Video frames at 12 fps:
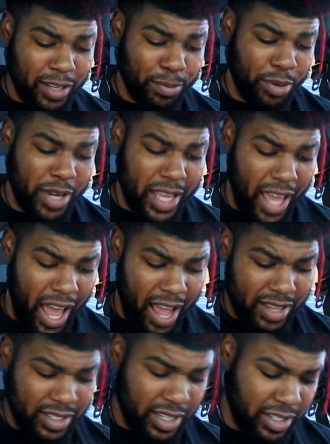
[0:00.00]
I'm pretty
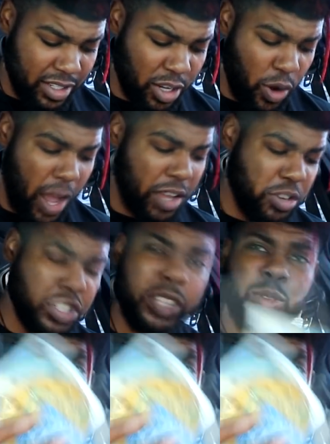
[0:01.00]
gassed, and so I usually